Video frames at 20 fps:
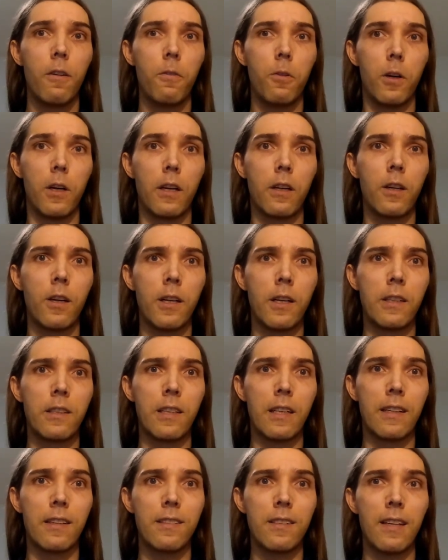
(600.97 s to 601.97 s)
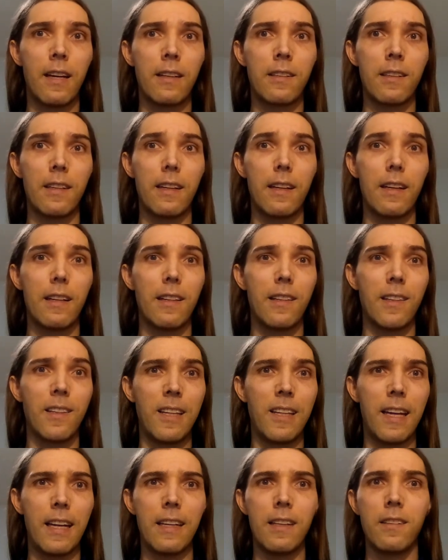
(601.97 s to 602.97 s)
for encouraging such
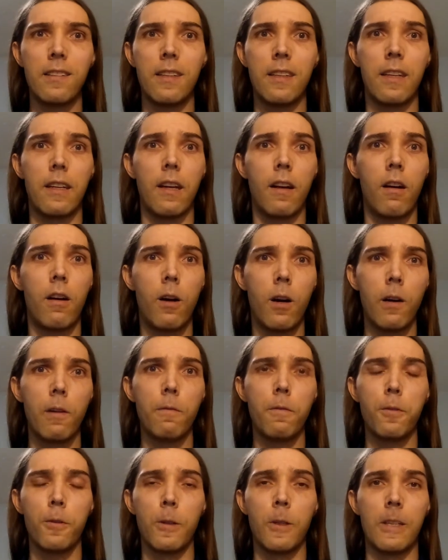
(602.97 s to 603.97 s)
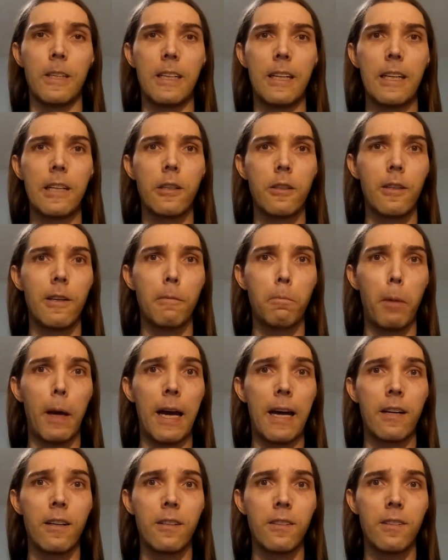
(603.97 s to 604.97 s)
lazy, harmful, and ignorant
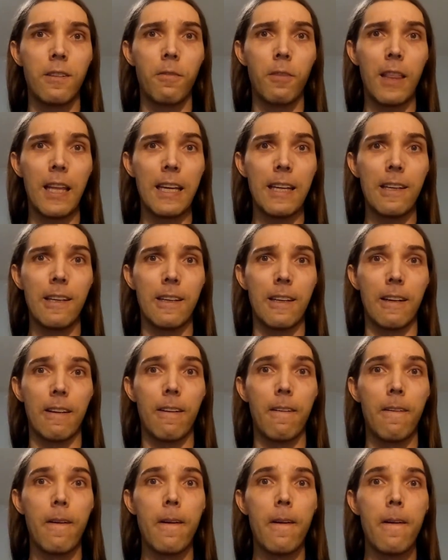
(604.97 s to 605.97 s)
patterns of thinking.